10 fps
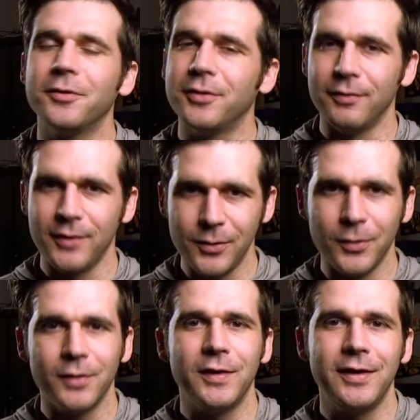onto the V
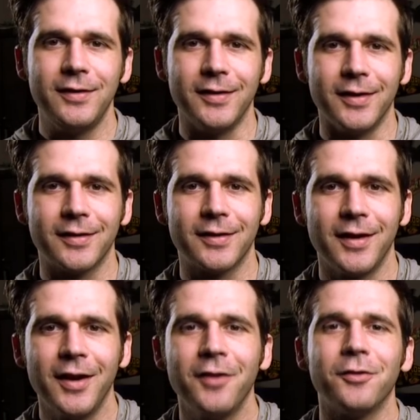one fifty-six.
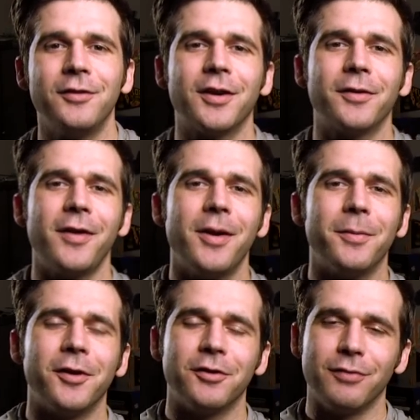So stick around
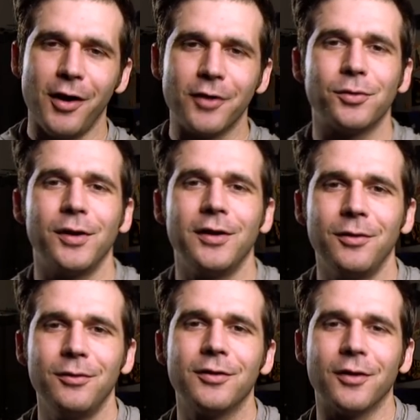because vlog
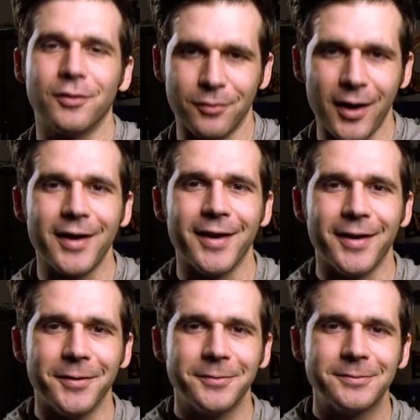twenty-two starts right
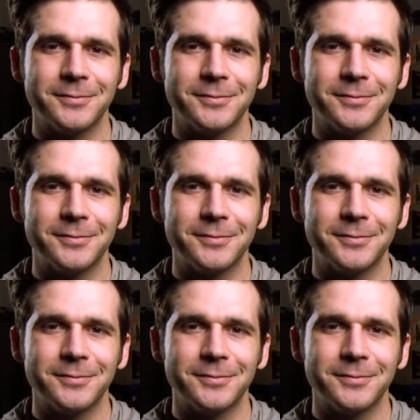now.